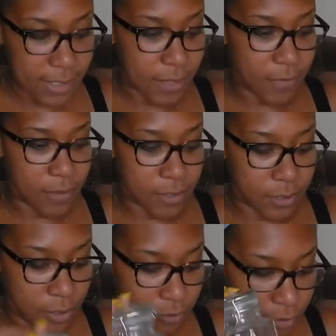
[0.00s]
they gave you this
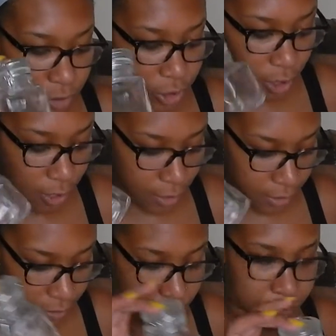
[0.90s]
cute little
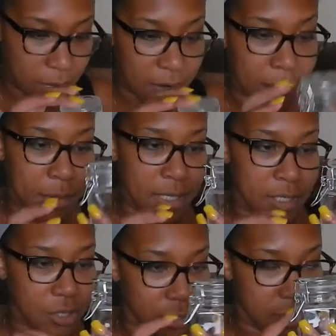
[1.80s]
jar to kind of
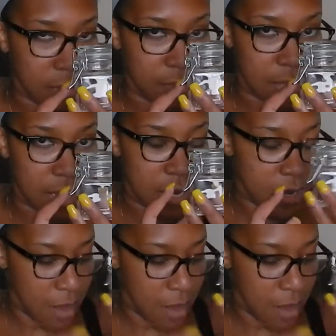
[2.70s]
mix your stuff in.